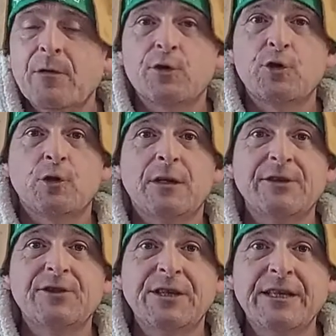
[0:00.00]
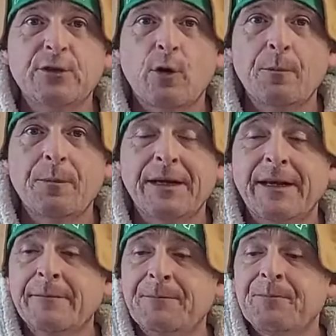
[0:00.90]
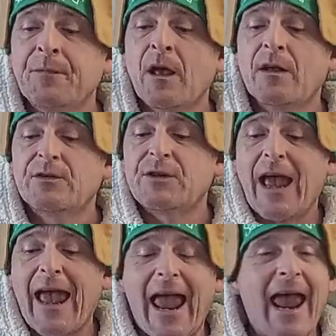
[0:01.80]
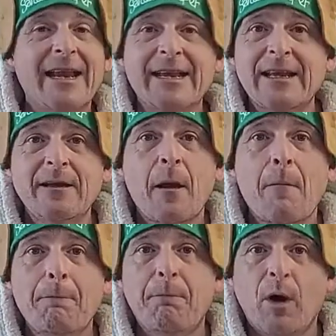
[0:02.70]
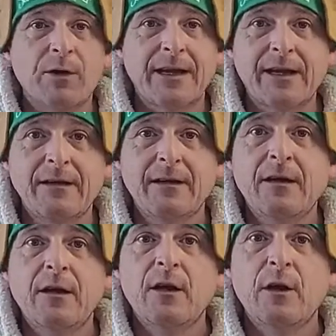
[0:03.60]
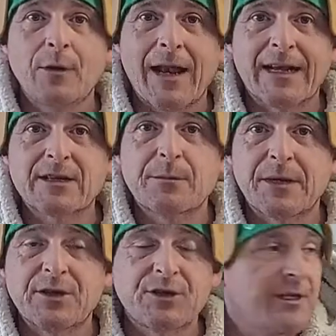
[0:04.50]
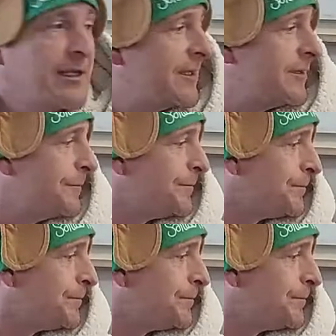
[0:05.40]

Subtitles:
the Chuckling Cheese Company to anybody who likes a bit of cheese.